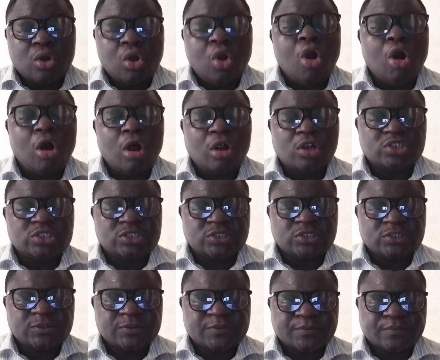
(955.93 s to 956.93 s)

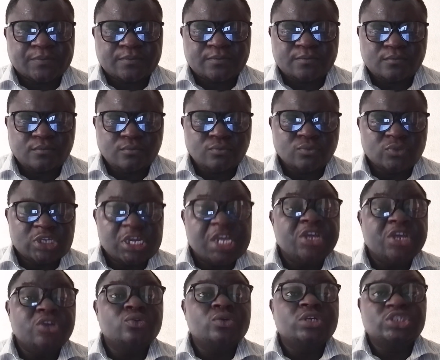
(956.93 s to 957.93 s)
course
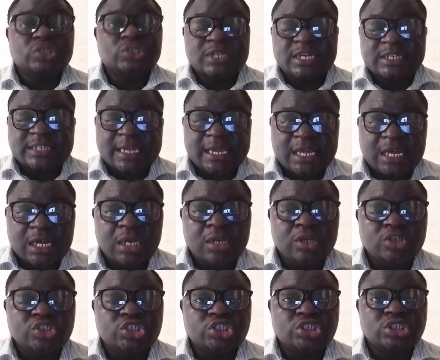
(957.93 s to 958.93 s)
in educational
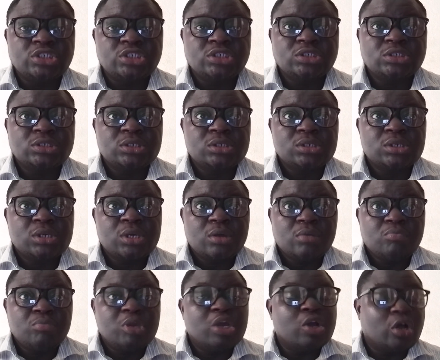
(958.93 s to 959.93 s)
psychology
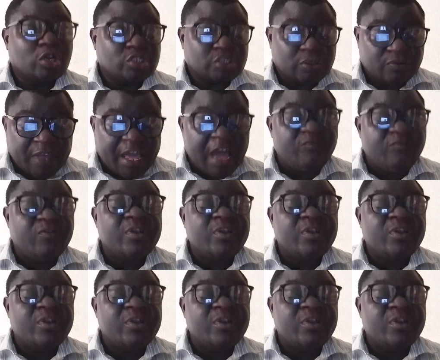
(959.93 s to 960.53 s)
because of the